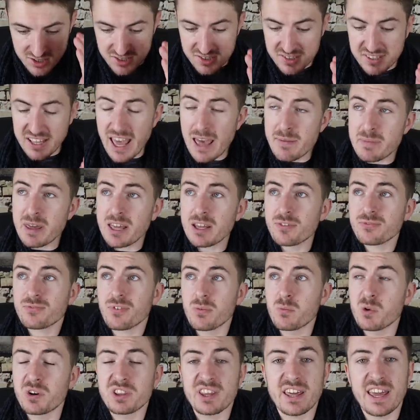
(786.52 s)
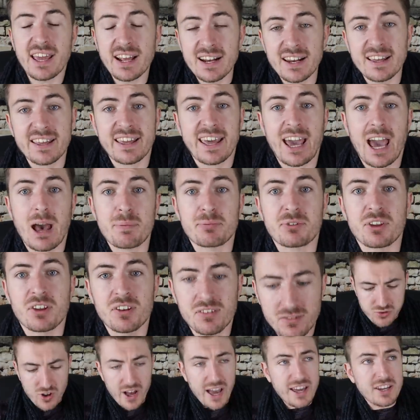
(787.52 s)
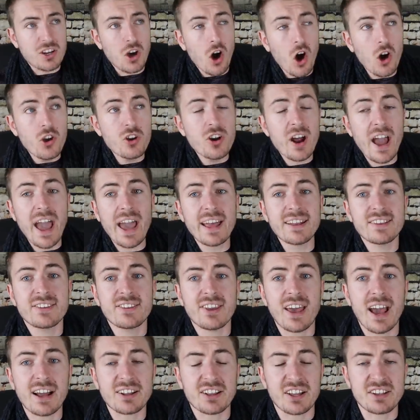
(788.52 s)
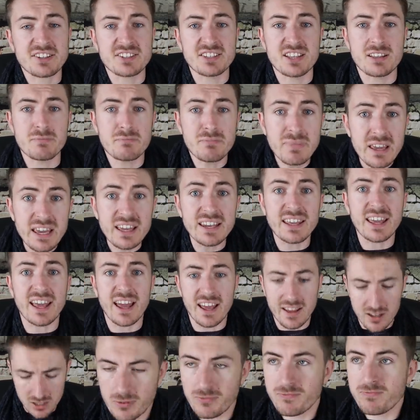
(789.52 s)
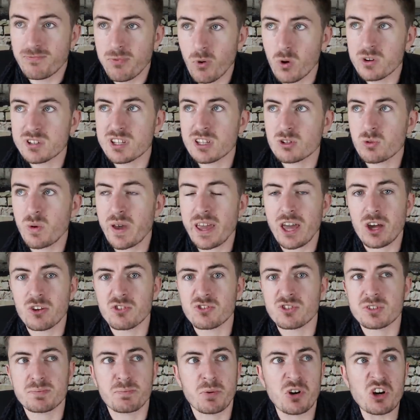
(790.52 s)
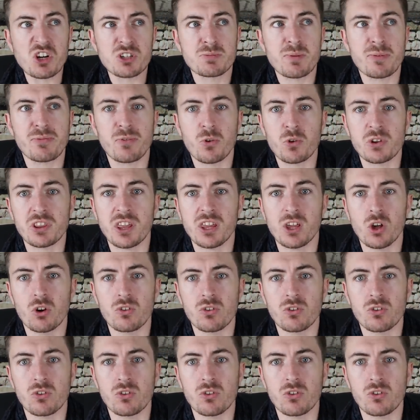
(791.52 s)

stemming from when the England captain tried underhand tactics in the media to force his way out of Spurs before the